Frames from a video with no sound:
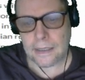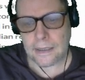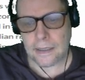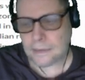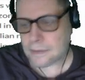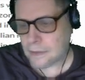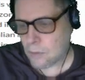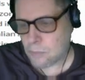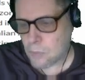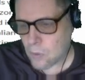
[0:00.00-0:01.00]
That's
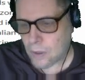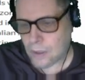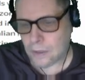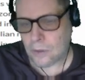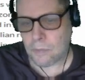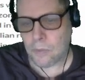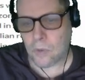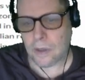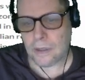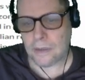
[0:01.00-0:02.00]
no more, no
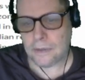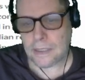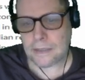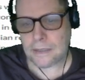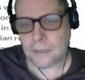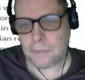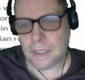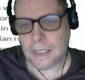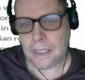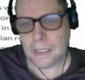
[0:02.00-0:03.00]
more, the
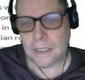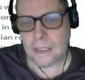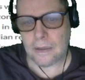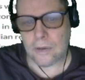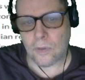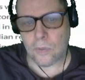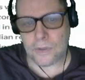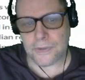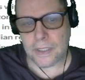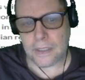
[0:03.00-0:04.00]
ECB. Well,
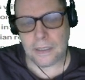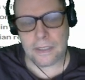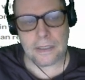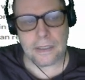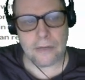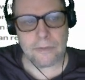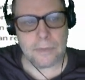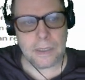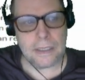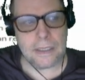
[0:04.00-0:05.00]
suddenly the
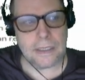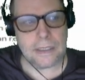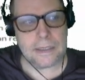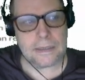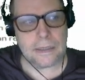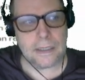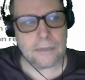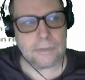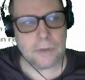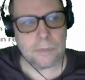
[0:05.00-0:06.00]
government in Italy is going to
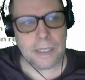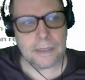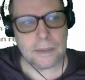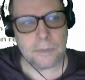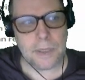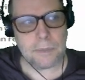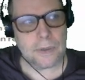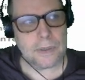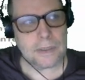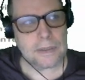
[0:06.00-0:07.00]
have to go back to the people and
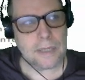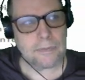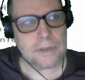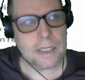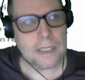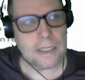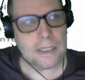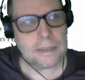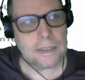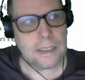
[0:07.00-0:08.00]
they're going to have to say,
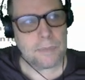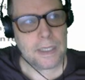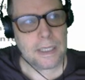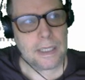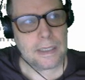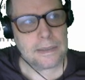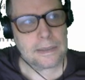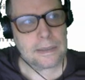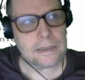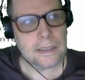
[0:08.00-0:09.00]
ECB
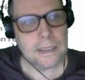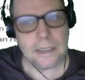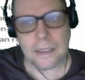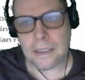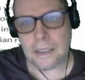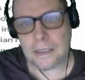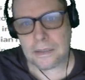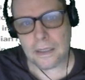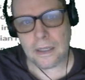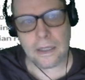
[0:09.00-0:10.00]
is cutting
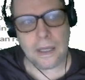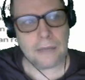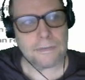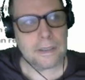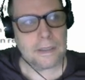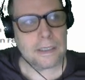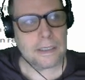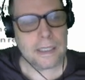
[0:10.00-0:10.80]
us all off here in Italy.